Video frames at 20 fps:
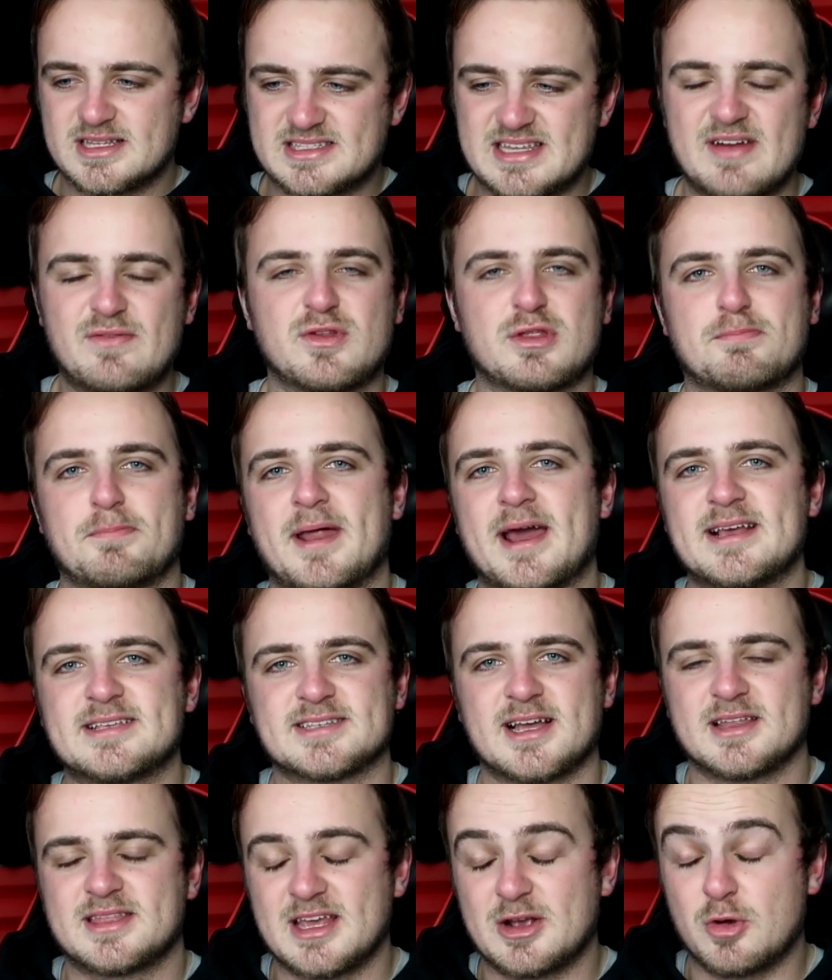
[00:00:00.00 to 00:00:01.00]
7th
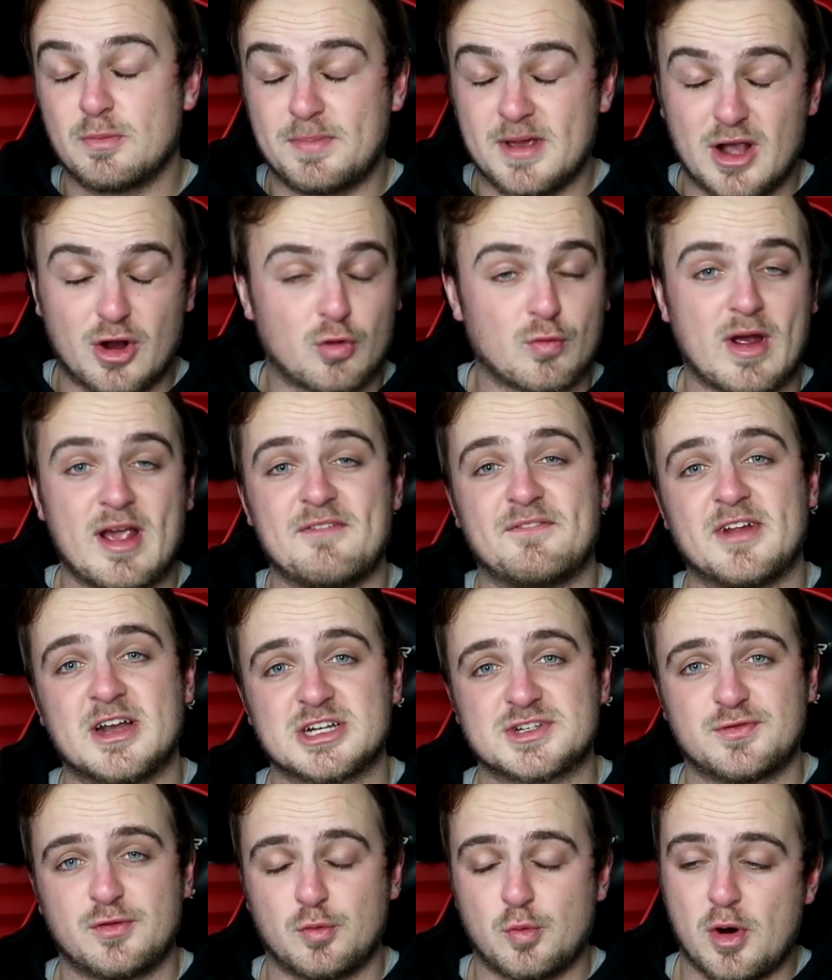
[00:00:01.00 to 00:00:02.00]
place, I think, would be a great
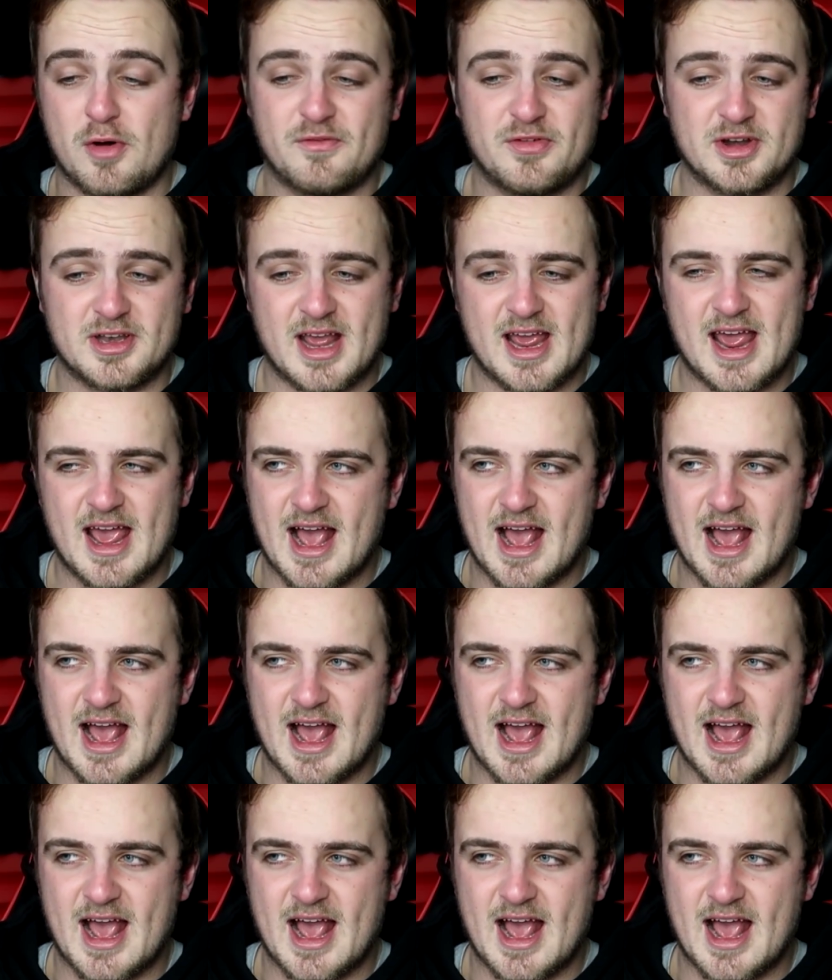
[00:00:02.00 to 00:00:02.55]
finish for Watford.